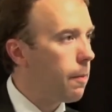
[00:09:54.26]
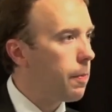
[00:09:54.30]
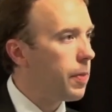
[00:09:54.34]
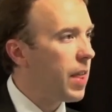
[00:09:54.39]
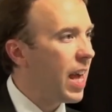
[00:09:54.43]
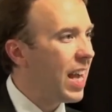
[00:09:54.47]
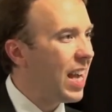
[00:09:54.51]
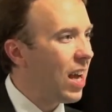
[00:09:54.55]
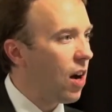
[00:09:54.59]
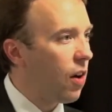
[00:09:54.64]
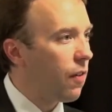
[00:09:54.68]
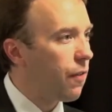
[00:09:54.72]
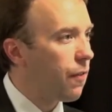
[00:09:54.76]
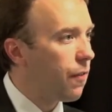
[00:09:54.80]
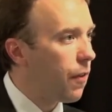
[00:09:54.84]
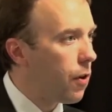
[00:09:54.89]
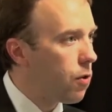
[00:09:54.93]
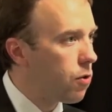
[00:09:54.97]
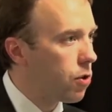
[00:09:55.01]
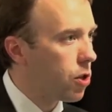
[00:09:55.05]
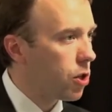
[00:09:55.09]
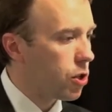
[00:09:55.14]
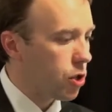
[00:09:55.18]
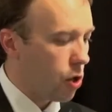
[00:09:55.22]
They
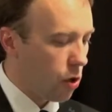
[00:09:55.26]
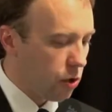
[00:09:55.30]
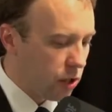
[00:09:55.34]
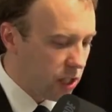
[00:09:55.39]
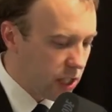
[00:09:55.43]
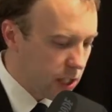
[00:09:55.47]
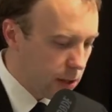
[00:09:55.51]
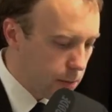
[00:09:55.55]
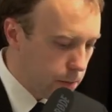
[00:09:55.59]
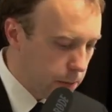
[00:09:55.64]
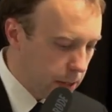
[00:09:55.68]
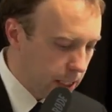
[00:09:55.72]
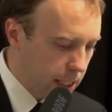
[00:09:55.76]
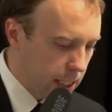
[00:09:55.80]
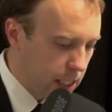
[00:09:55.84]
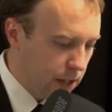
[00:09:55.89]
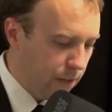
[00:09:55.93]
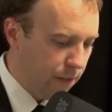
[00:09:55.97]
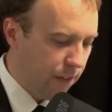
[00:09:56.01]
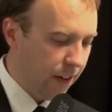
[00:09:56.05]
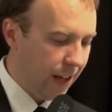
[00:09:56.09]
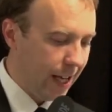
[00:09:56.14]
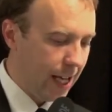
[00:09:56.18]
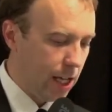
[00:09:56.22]
focus on
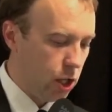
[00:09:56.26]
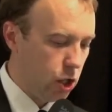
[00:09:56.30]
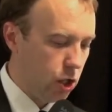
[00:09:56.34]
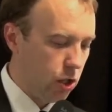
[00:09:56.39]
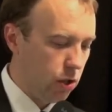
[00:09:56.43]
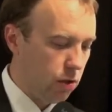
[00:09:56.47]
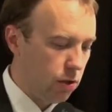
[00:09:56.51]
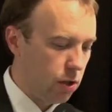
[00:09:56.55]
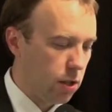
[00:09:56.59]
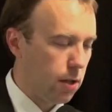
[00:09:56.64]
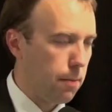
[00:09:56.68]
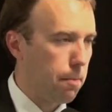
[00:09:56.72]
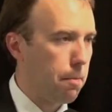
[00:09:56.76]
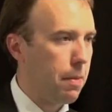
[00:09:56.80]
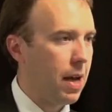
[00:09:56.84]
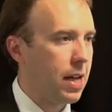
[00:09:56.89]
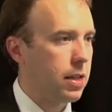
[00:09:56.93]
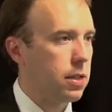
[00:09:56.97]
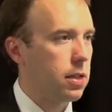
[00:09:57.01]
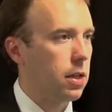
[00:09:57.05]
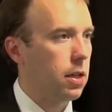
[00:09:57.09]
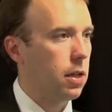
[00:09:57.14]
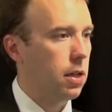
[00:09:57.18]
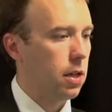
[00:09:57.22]
specific issues that
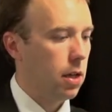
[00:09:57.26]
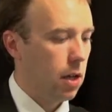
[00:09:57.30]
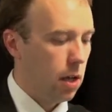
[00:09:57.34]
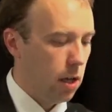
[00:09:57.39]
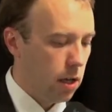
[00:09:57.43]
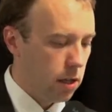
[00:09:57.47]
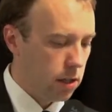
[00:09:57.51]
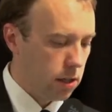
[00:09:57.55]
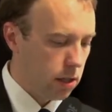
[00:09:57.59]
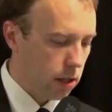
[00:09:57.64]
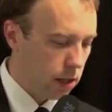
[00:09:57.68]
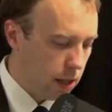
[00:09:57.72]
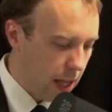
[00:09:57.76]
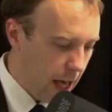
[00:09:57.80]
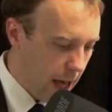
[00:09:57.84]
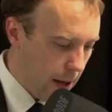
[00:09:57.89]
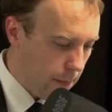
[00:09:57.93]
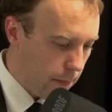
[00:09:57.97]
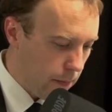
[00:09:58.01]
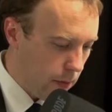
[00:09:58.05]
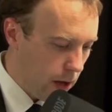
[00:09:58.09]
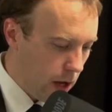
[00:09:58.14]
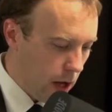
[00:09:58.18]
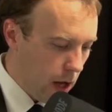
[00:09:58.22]
matter to
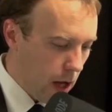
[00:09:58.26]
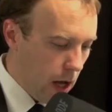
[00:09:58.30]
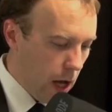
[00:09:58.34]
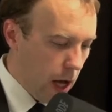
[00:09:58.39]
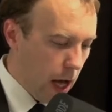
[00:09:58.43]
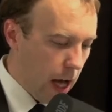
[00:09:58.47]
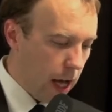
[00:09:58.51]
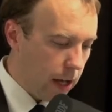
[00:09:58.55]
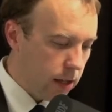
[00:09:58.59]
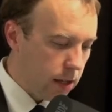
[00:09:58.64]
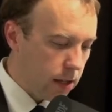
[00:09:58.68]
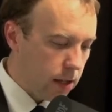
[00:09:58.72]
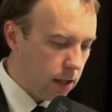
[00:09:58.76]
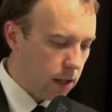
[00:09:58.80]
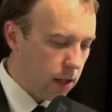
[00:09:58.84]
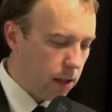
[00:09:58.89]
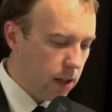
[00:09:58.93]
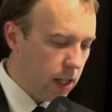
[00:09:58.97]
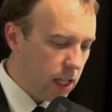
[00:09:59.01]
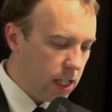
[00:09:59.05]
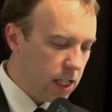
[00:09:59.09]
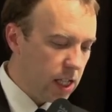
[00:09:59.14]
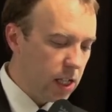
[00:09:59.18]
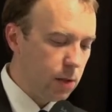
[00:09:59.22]
them. And
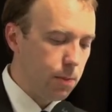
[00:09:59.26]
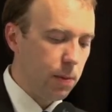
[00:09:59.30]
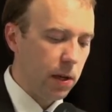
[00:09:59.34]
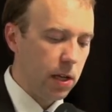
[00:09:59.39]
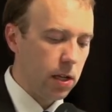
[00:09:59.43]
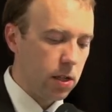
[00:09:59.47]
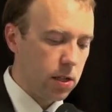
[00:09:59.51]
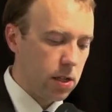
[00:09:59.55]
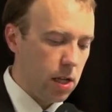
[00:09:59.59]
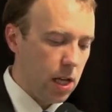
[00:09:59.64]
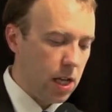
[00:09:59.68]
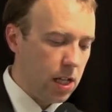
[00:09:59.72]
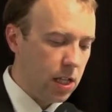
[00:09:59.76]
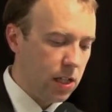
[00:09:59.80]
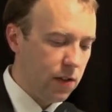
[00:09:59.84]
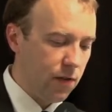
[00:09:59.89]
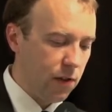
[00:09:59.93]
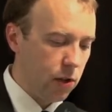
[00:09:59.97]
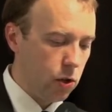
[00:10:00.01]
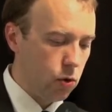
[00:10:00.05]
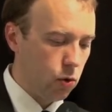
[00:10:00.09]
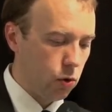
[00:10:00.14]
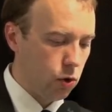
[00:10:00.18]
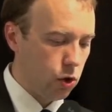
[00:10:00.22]
this is because
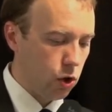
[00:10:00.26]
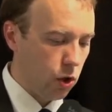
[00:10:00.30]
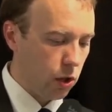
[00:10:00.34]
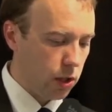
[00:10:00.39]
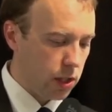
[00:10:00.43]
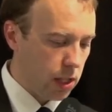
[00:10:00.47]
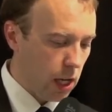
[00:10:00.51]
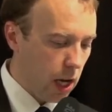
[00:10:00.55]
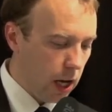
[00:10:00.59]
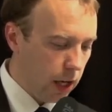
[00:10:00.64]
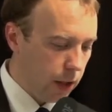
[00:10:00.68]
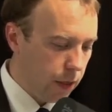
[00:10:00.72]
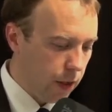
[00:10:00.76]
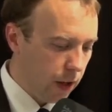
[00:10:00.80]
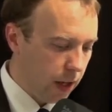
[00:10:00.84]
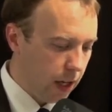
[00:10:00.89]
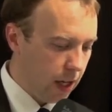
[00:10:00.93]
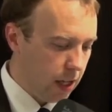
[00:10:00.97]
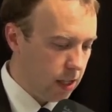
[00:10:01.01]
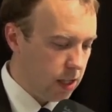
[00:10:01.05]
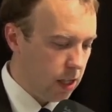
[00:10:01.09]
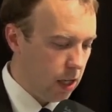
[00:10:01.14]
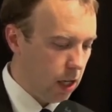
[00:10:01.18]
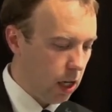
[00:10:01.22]
individual choice, I
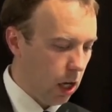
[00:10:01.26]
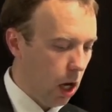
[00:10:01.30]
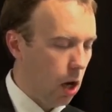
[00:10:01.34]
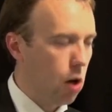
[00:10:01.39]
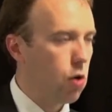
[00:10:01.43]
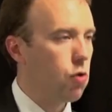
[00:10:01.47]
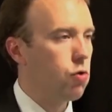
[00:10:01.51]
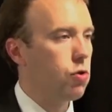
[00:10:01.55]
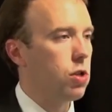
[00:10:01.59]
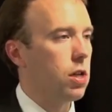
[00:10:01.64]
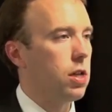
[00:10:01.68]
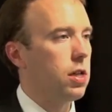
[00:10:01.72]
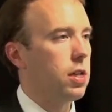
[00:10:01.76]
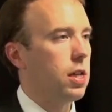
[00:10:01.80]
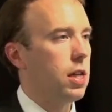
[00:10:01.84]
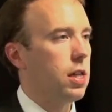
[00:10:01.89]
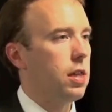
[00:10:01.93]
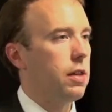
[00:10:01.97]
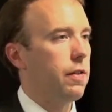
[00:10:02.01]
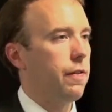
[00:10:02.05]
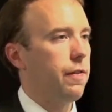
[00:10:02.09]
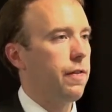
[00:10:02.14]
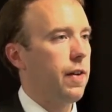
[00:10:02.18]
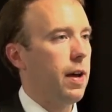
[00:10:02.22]
think, is encoded
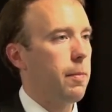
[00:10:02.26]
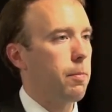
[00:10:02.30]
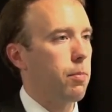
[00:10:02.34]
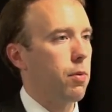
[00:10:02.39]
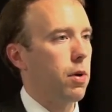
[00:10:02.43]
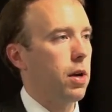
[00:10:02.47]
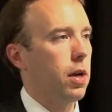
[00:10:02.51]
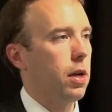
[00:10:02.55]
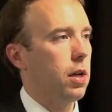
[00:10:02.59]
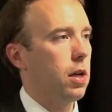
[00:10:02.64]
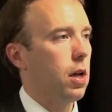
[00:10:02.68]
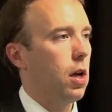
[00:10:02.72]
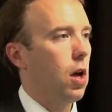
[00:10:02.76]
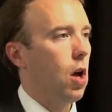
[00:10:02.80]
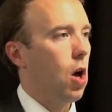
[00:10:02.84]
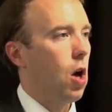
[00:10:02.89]
in the fabric